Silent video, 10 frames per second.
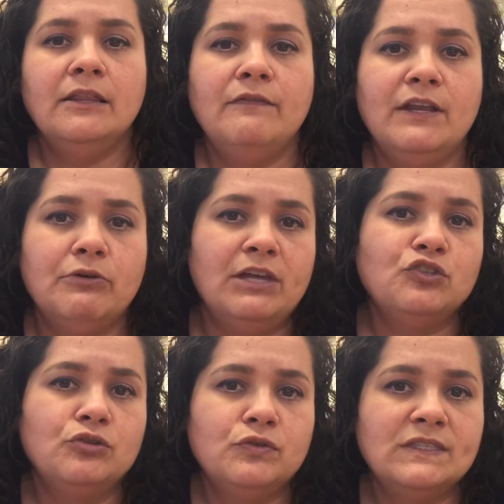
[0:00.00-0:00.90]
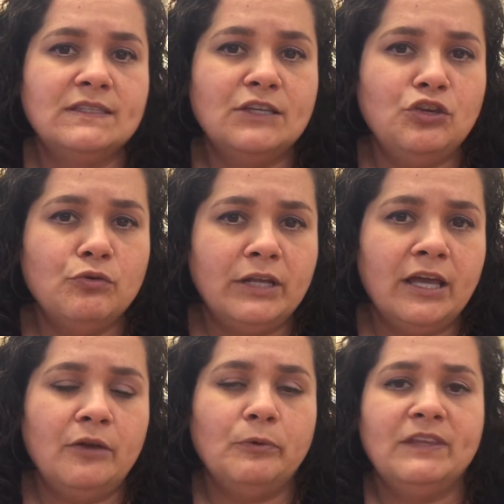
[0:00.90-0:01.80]
The video introduces the
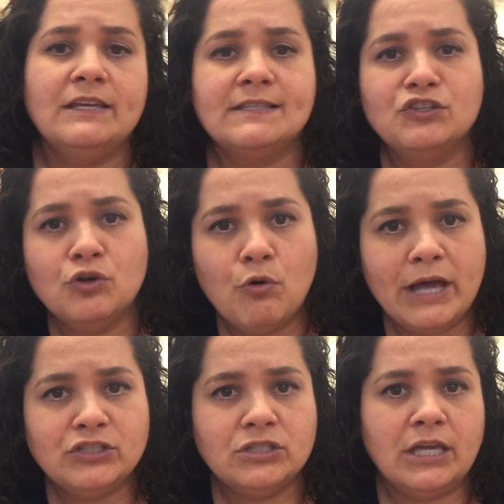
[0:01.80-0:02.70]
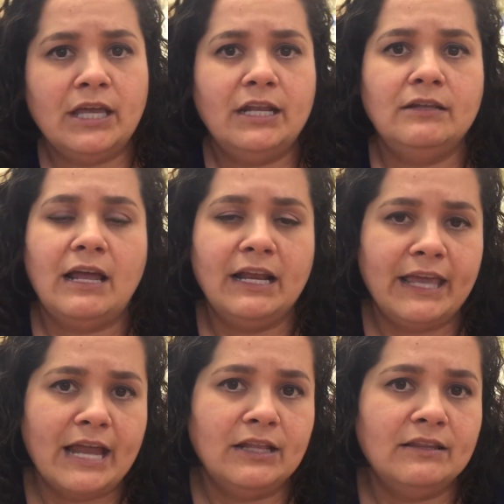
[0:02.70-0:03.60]
unit with the essential question. And
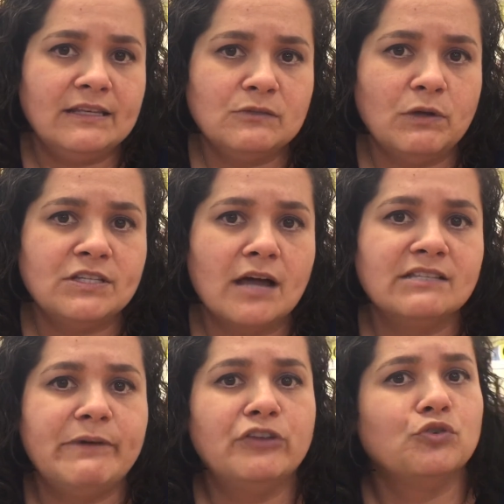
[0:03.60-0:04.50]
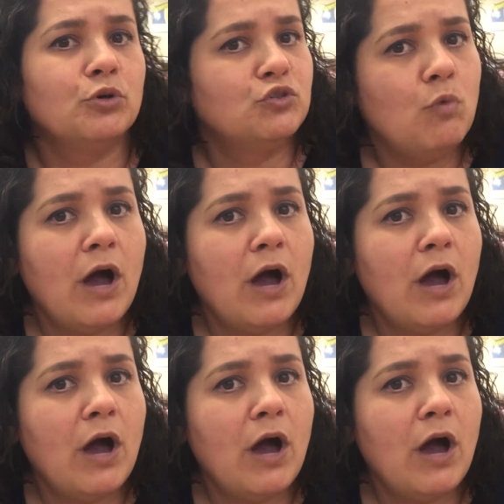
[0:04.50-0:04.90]
again, this one talked about George